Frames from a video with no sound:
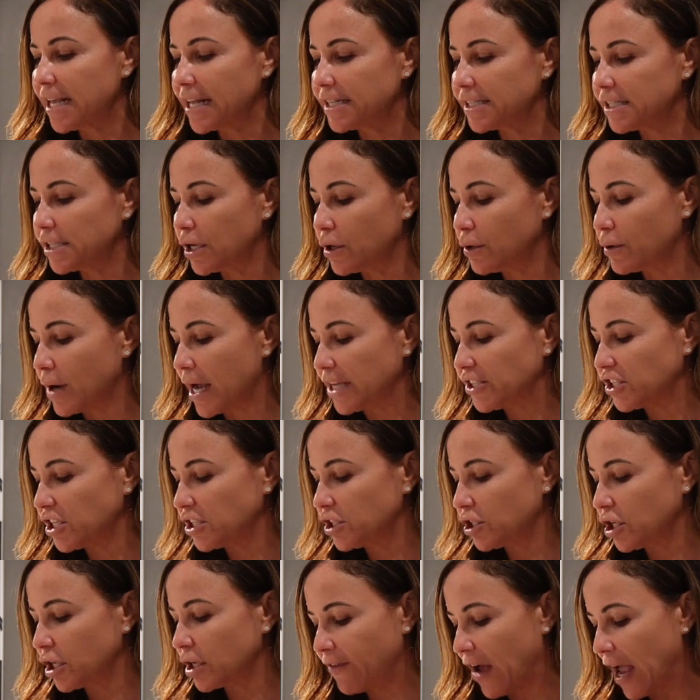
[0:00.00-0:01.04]
And so I
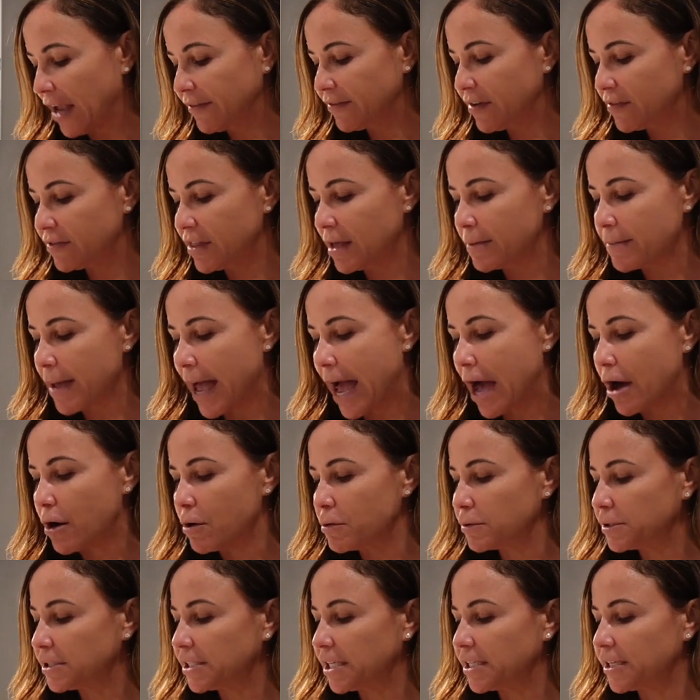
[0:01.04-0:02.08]
just took five of them
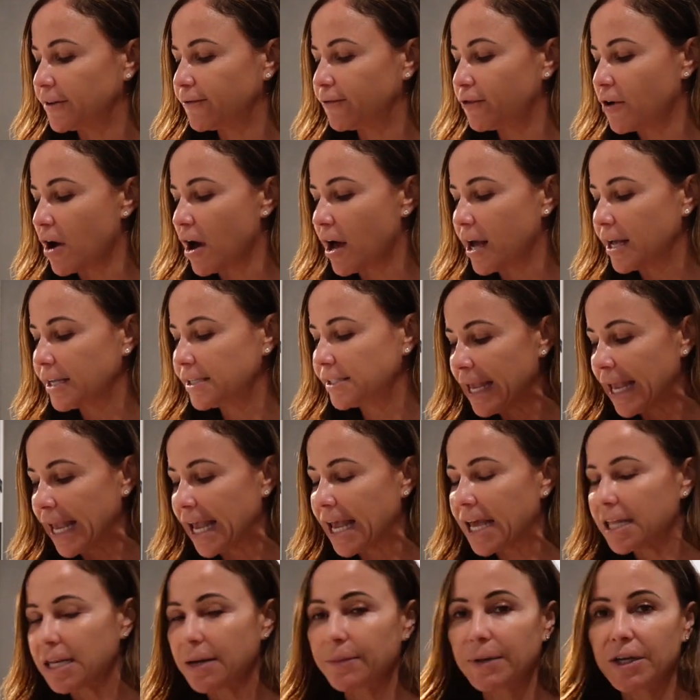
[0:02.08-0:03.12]
out to defrost
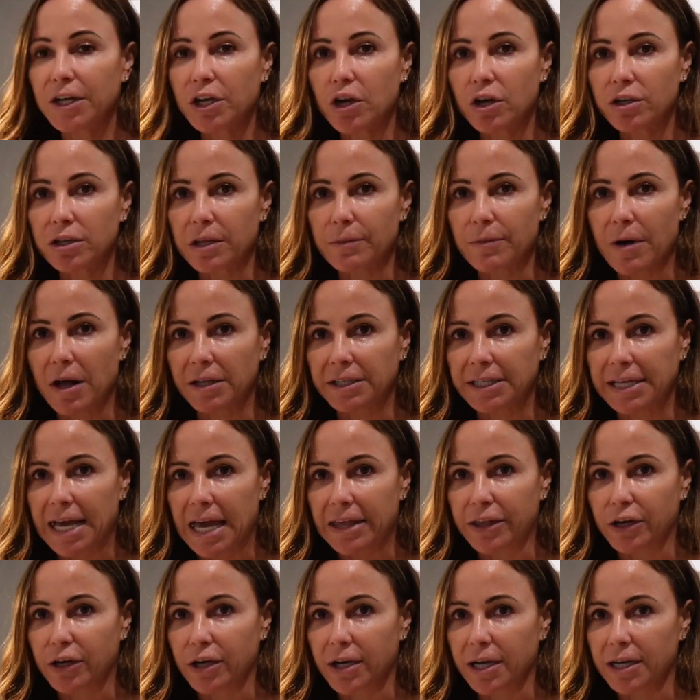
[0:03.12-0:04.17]
and I'm gonna cook them all
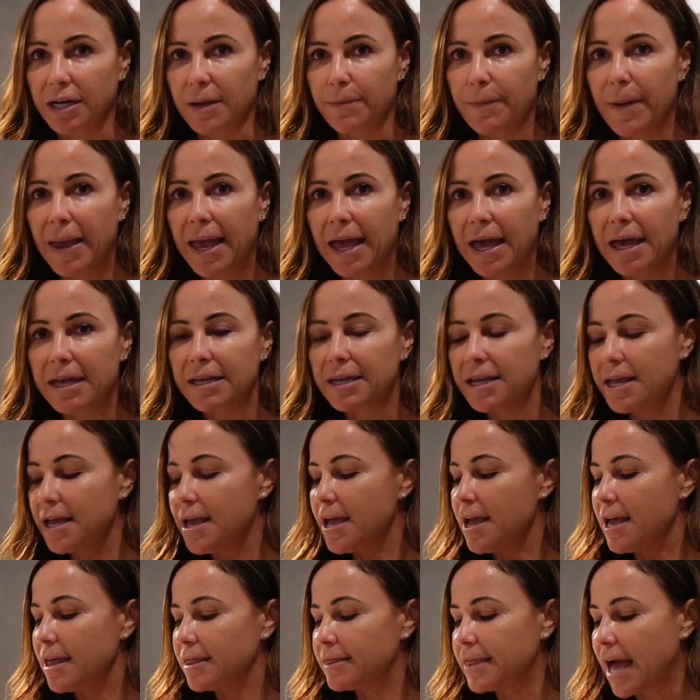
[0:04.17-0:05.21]
together in a
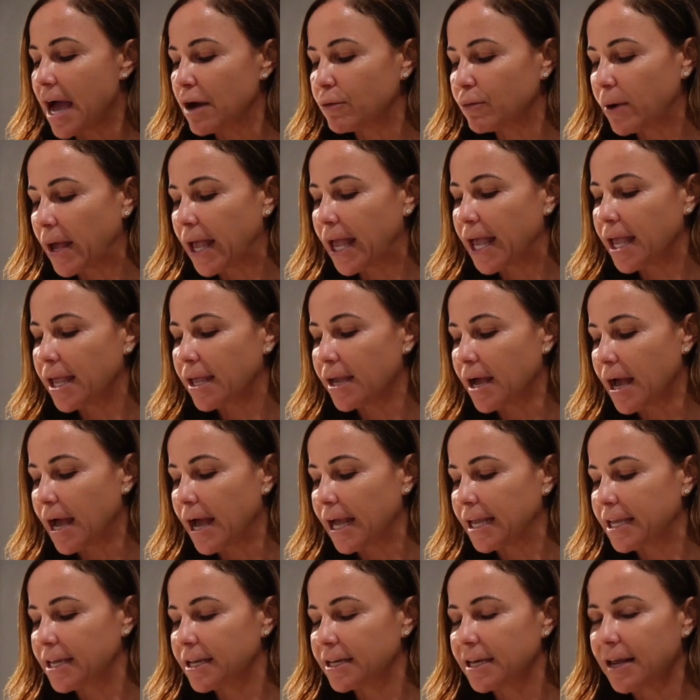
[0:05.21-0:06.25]
pan. That way
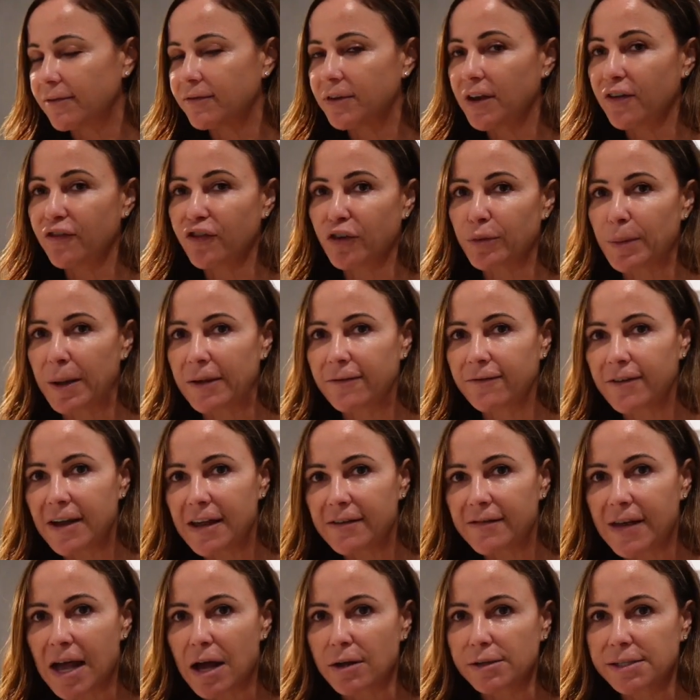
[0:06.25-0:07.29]
I can have enough for my
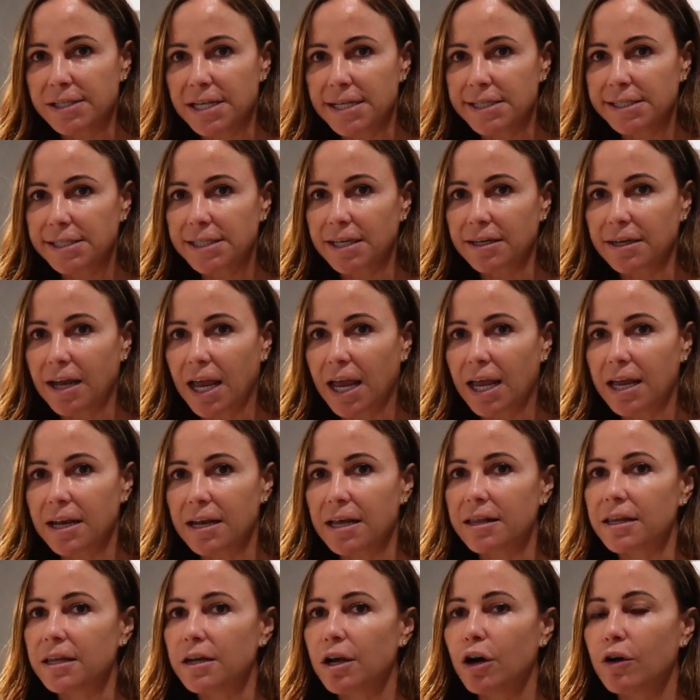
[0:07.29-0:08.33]
five ounces tonight
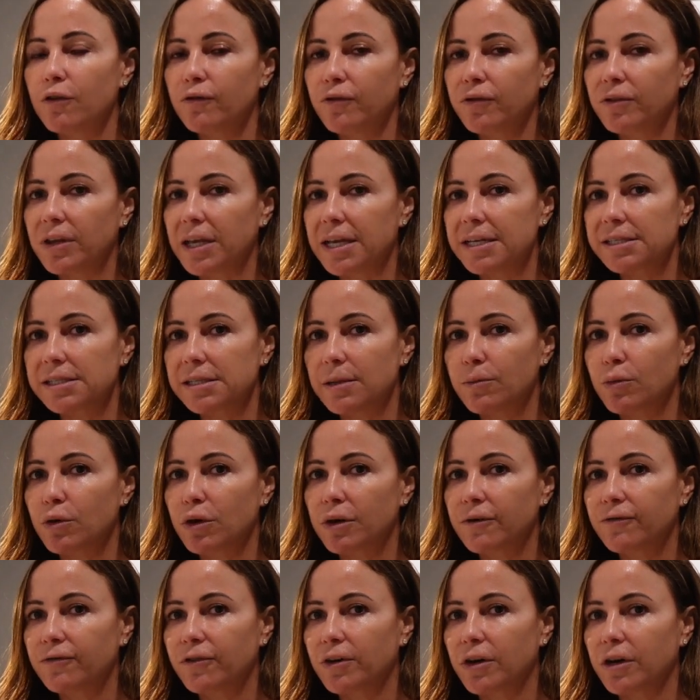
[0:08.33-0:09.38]
and then hopefully some
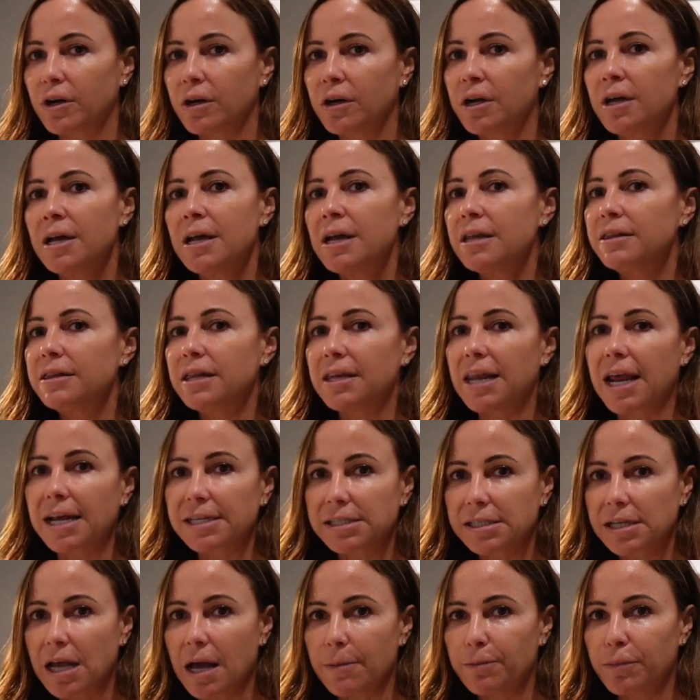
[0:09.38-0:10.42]
more for the
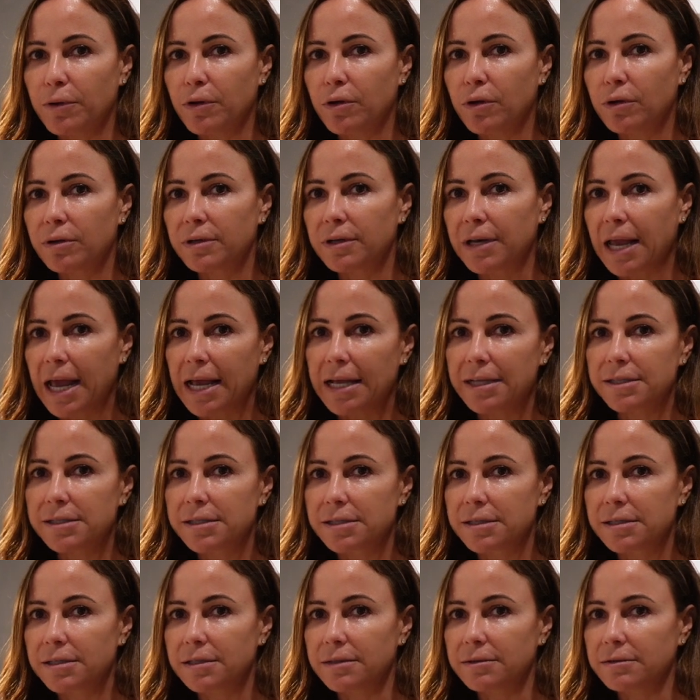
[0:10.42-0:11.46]
next couple
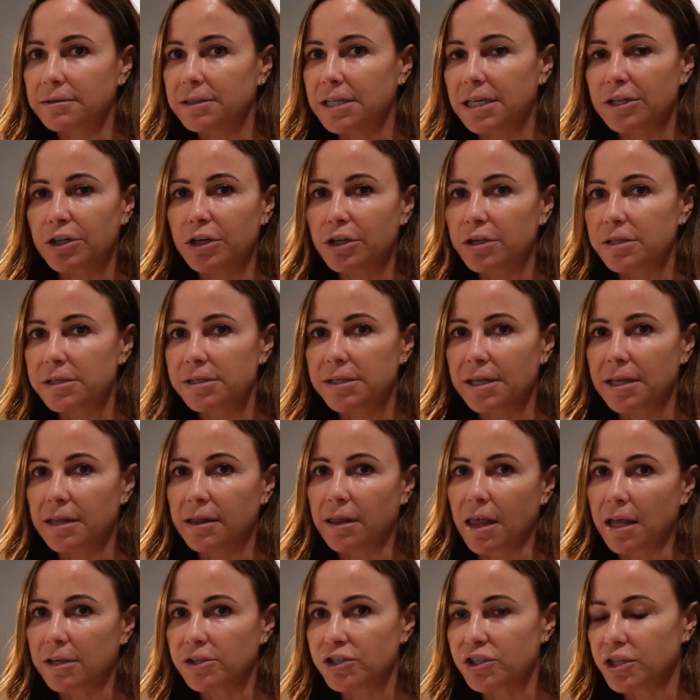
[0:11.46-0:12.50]
nights dinners
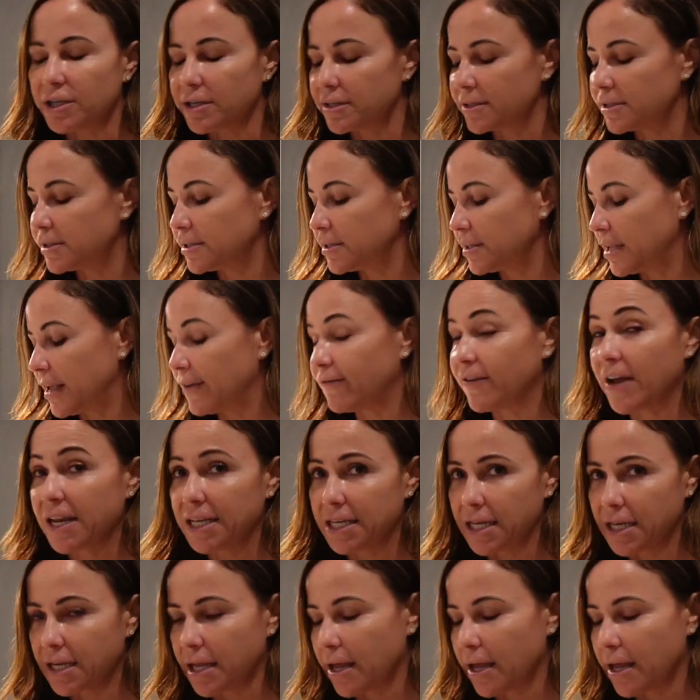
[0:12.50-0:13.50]
and lunches if I need